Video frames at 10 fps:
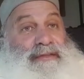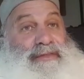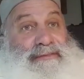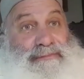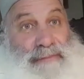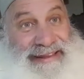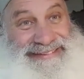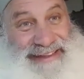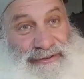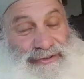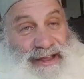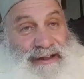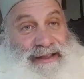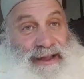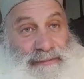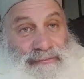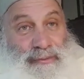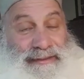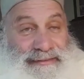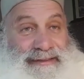the intentionality, I'm
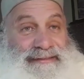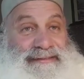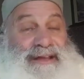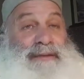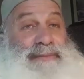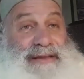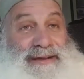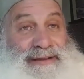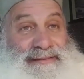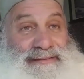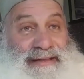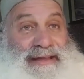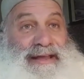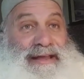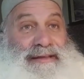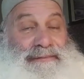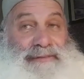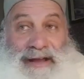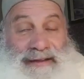doing this because God